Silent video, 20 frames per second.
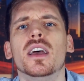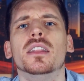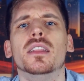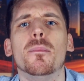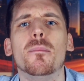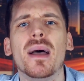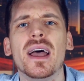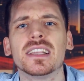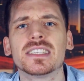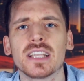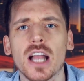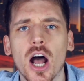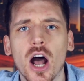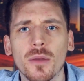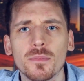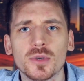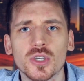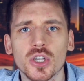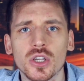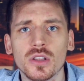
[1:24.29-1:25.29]
The best
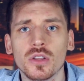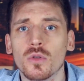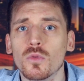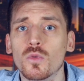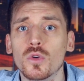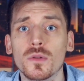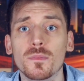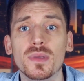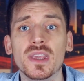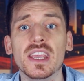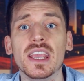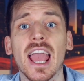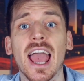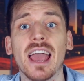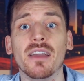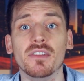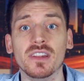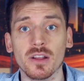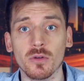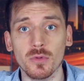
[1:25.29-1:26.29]
option would be
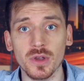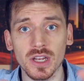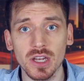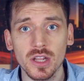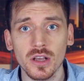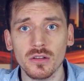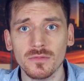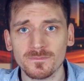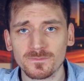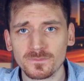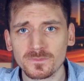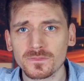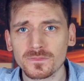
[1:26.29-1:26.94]
having a window.